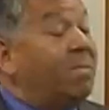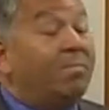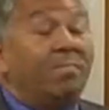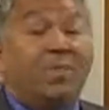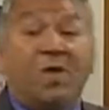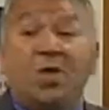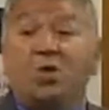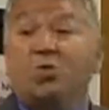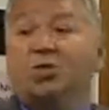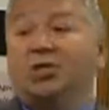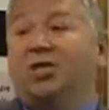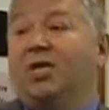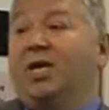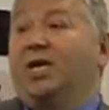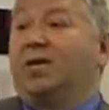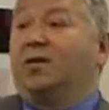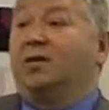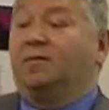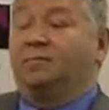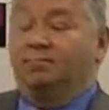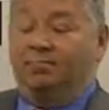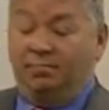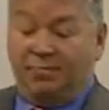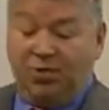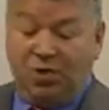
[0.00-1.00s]
Music,
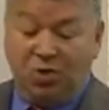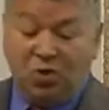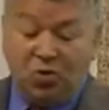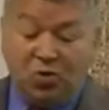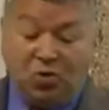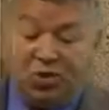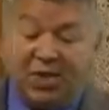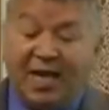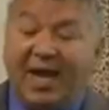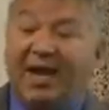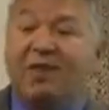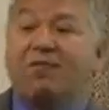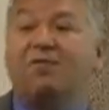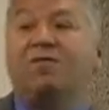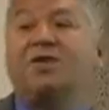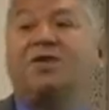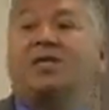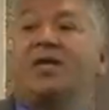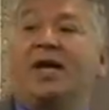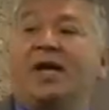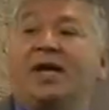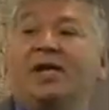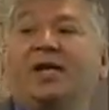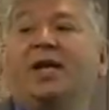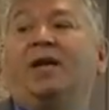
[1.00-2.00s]
used every
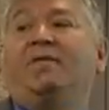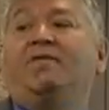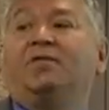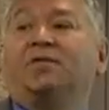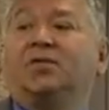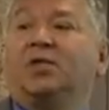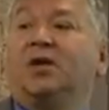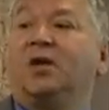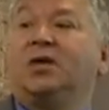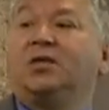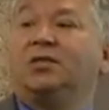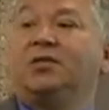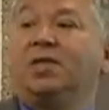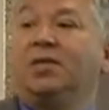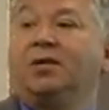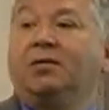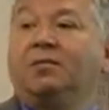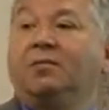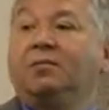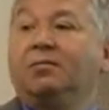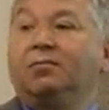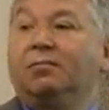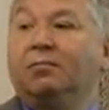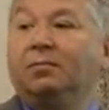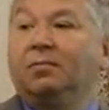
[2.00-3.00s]
day in advertising.
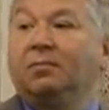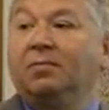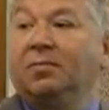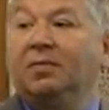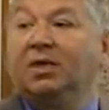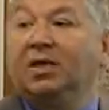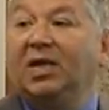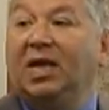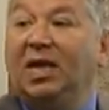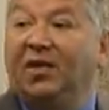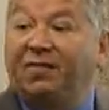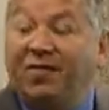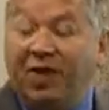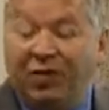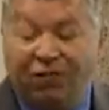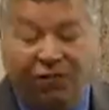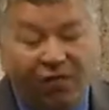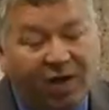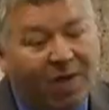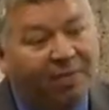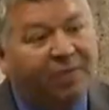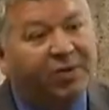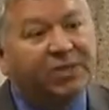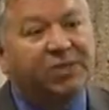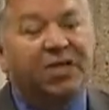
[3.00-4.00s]
If it
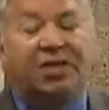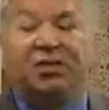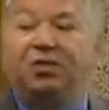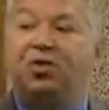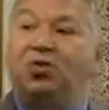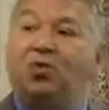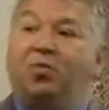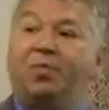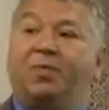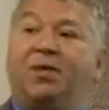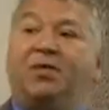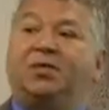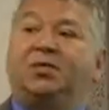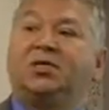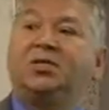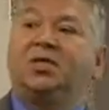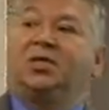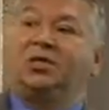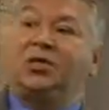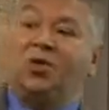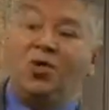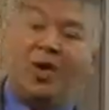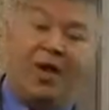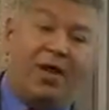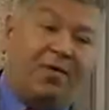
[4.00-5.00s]
represents your business,
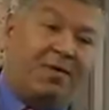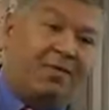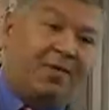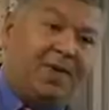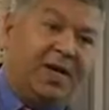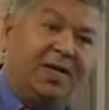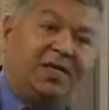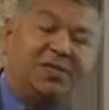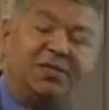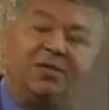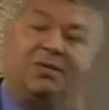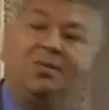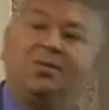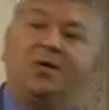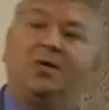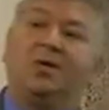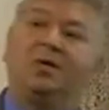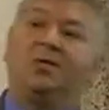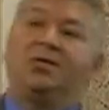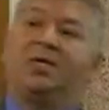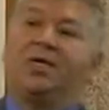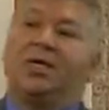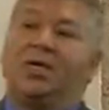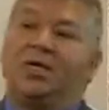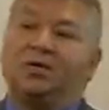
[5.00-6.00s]
you hear a piece of
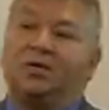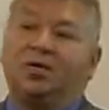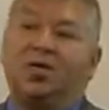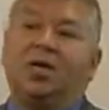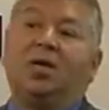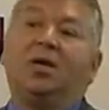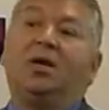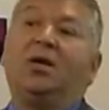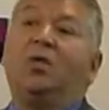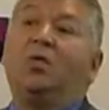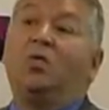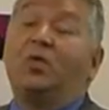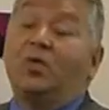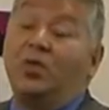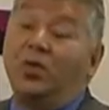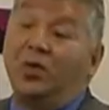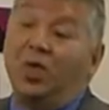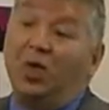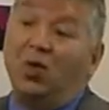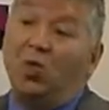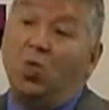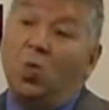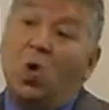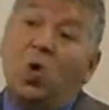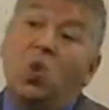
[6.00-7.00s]
music, a jingle, you
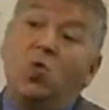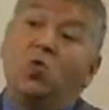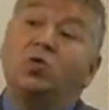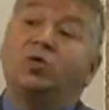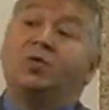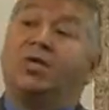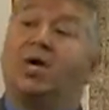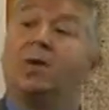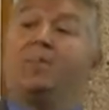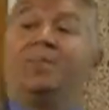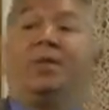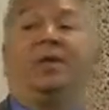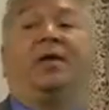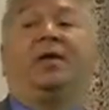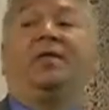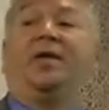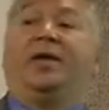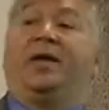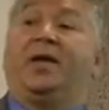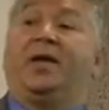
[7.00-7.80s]
know whose company that